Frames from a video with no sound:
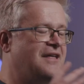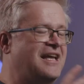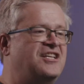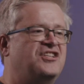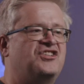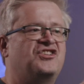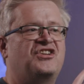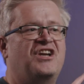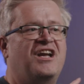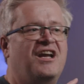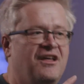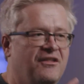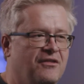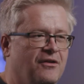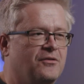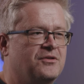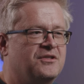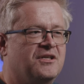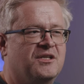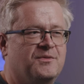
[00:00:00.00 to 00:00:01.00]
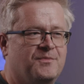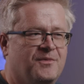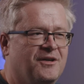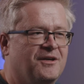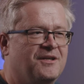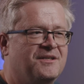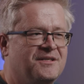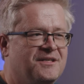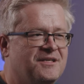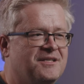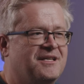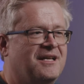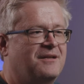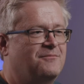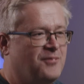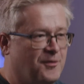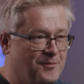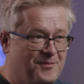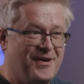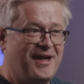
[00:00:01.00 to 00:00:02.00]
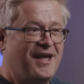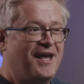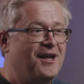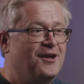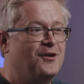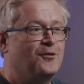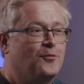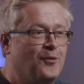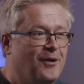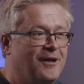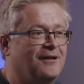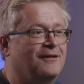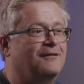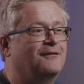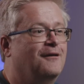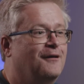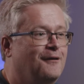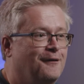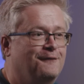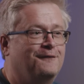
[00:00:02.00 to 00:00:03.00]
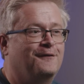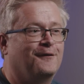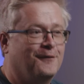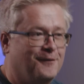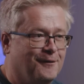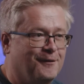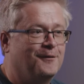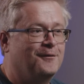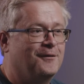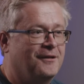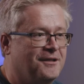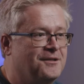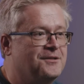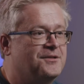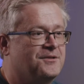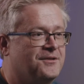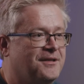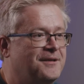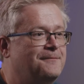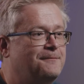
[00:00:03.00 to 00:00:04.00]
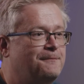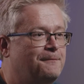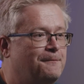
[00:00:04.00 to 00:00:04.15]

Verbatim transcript: they share those experiences and prepare you well for the local industry.